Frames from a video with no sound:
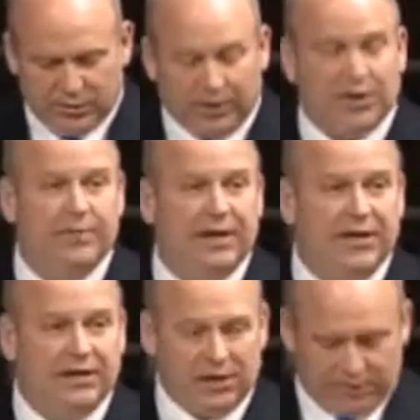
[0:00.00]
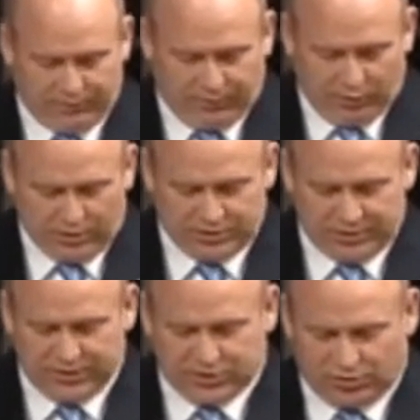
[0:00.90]
We are committing to
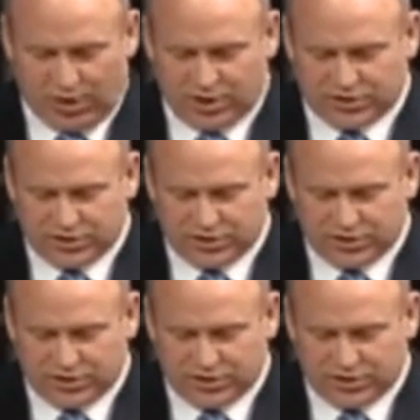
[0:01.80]
fostering strong,